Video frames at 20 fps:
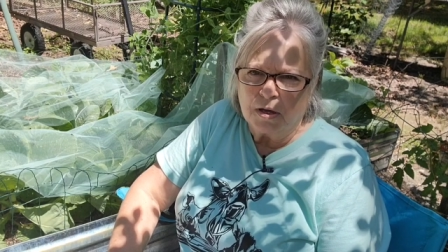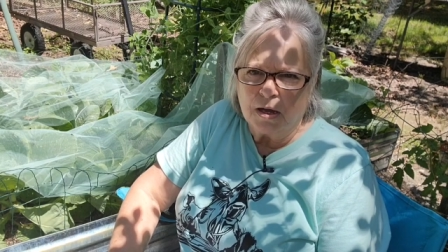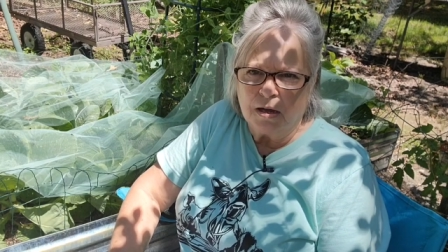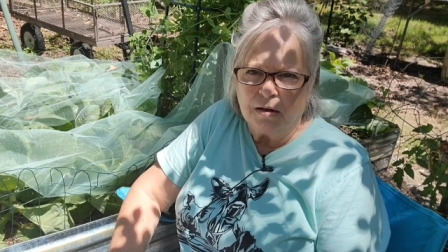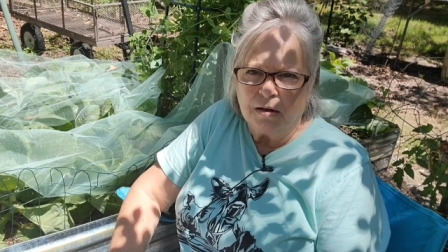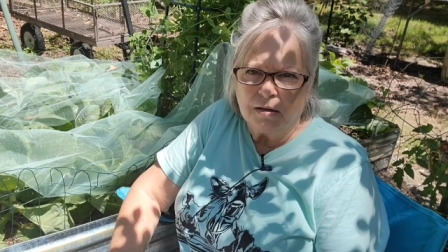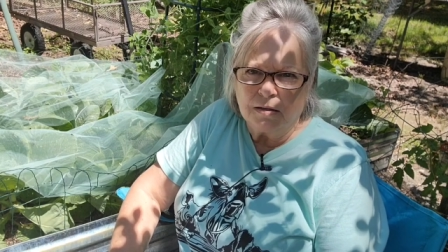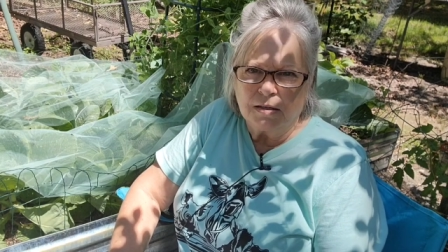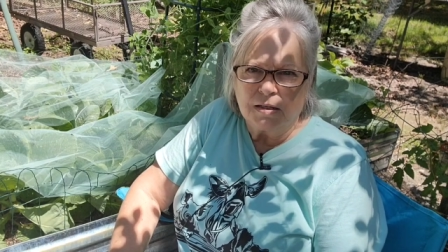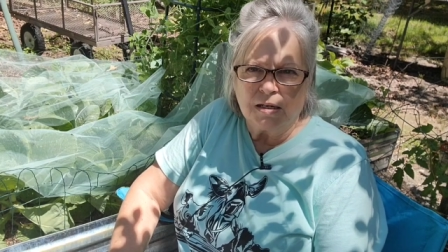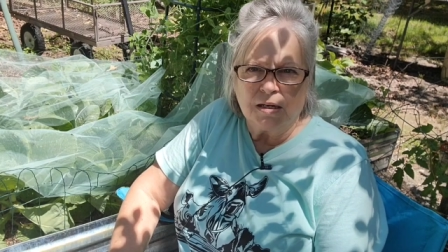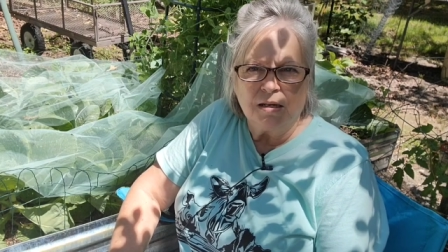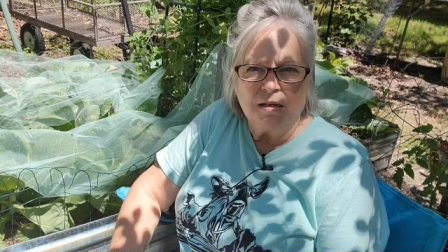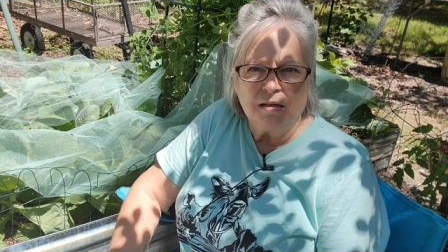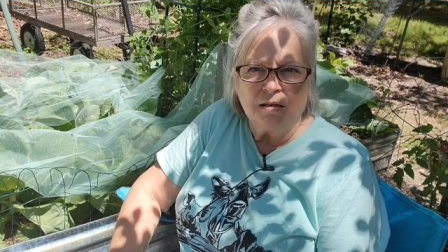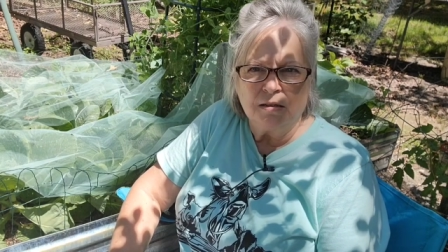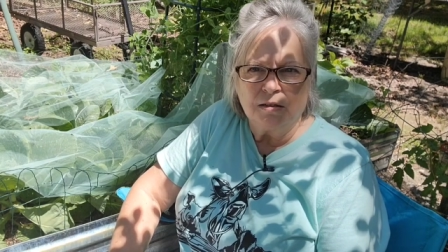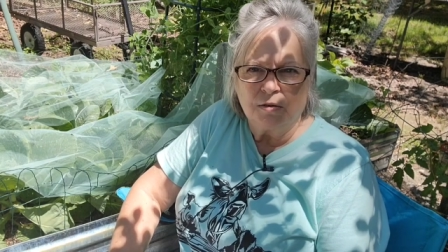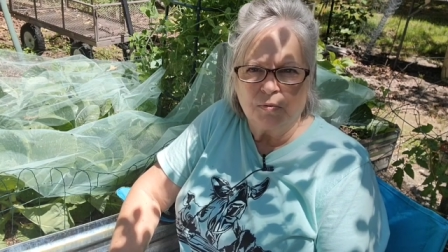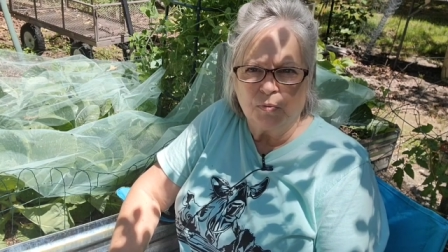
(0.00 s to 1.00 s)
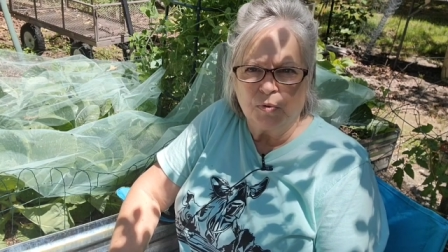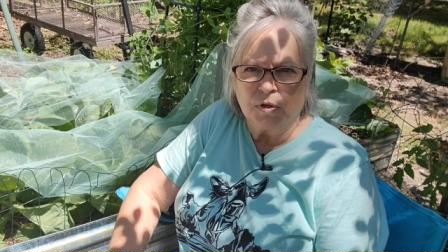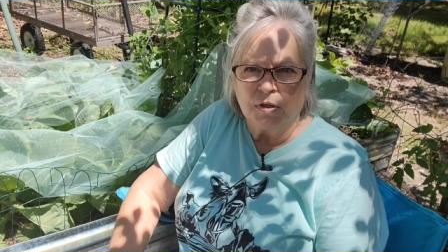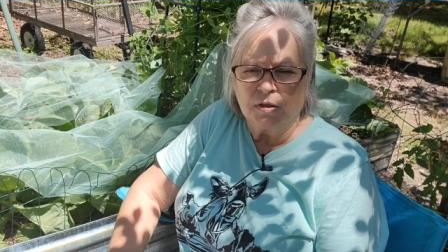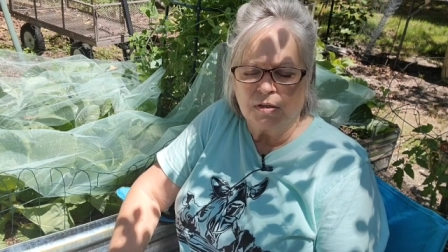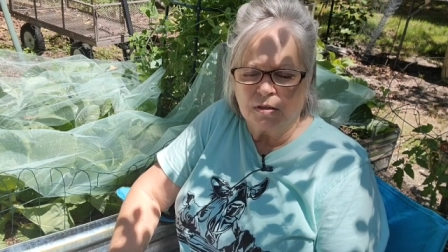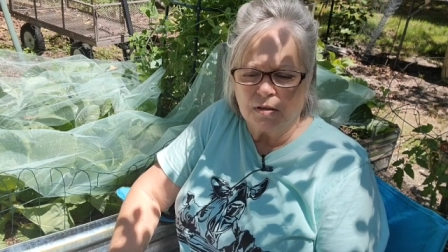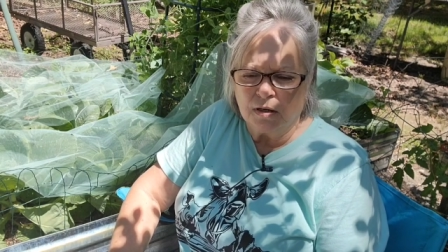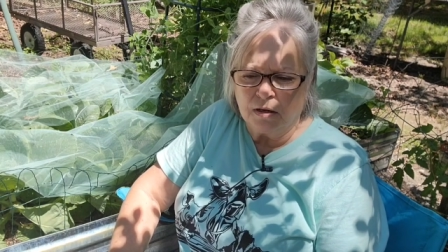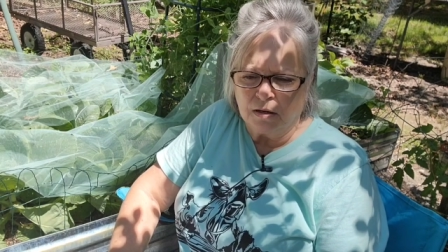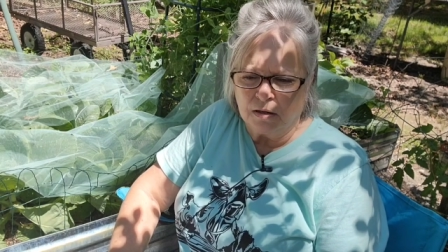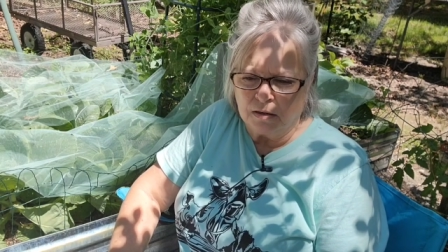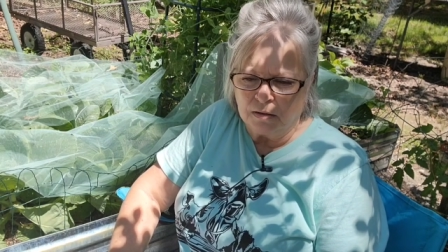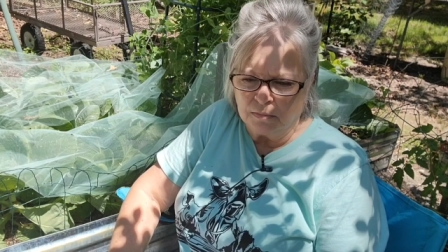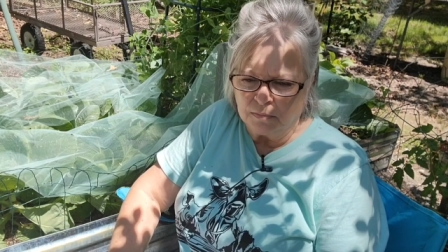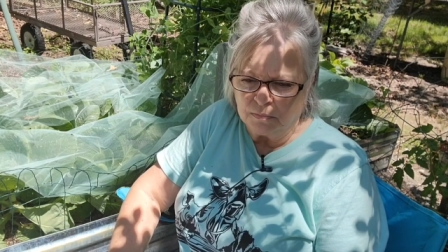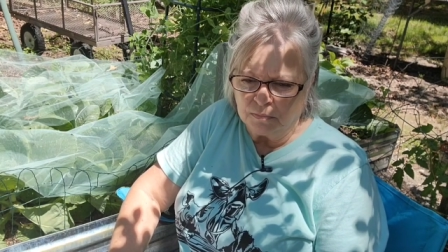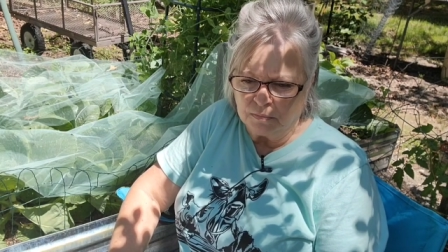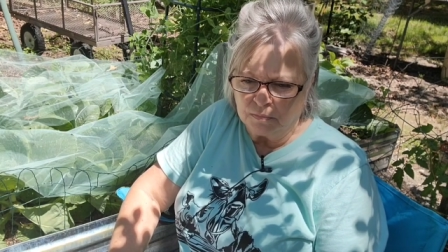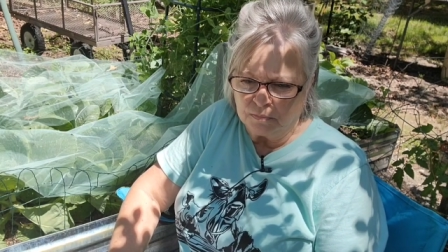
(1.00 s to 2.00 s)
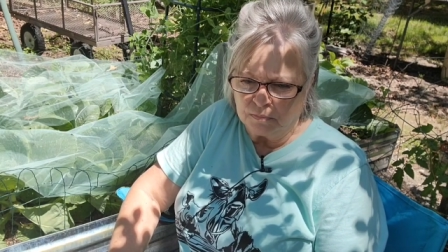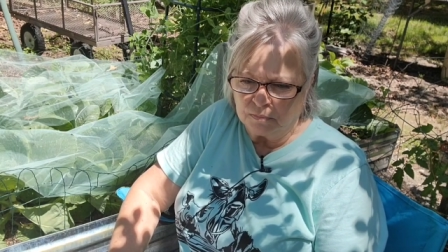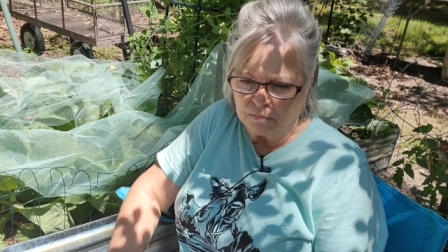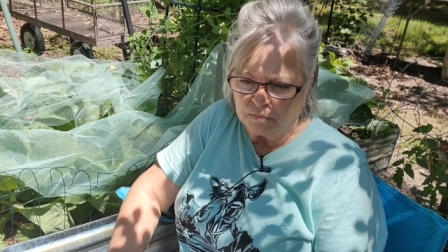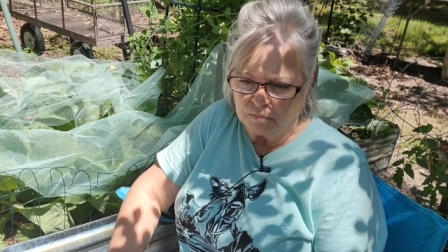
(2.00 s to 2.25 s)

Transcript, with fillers: organic teas with, uh,